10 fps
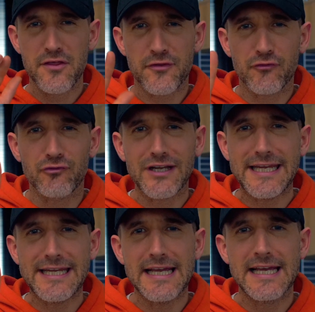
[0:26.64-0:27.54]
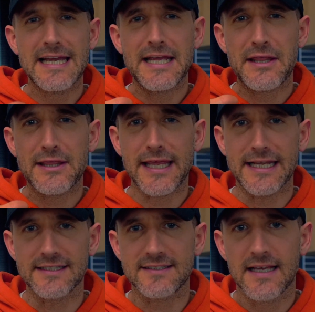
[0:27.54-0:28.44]
3
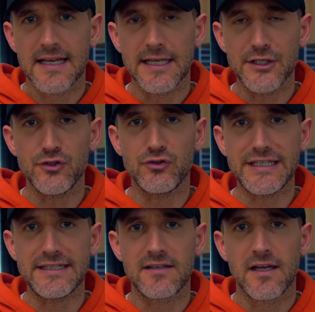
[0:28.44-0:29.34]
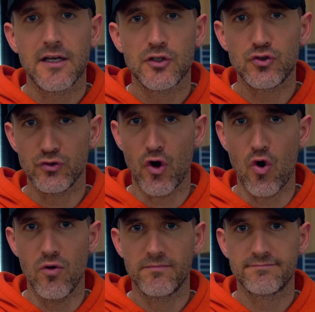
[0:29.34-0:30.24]
things you need to know.
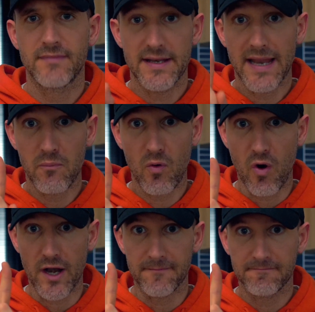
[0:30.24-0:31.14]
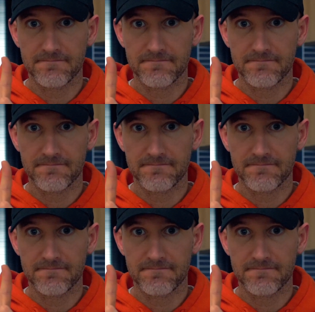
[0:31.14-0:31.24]
Number 1,